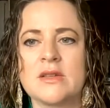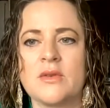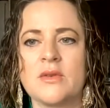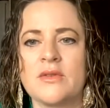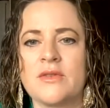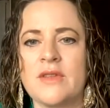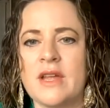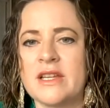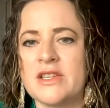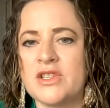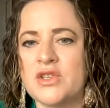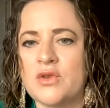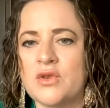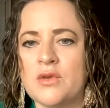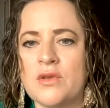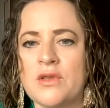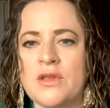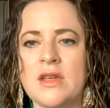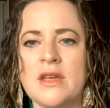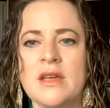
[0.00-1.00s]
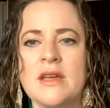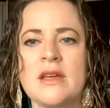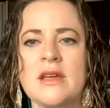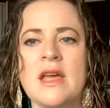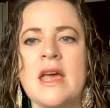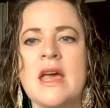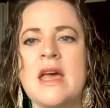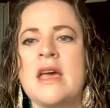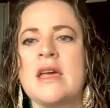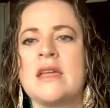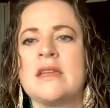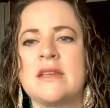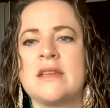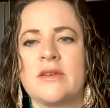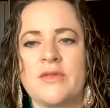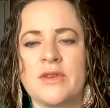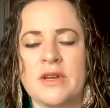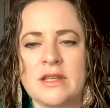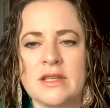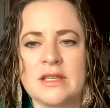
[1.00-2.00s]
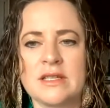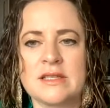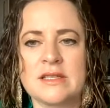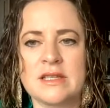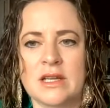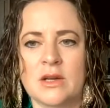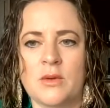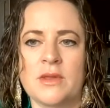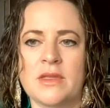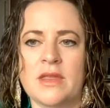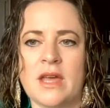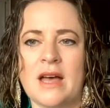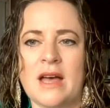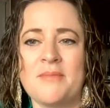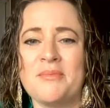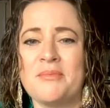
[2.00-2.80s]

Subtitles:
So if that's your thing, definitely stick with that.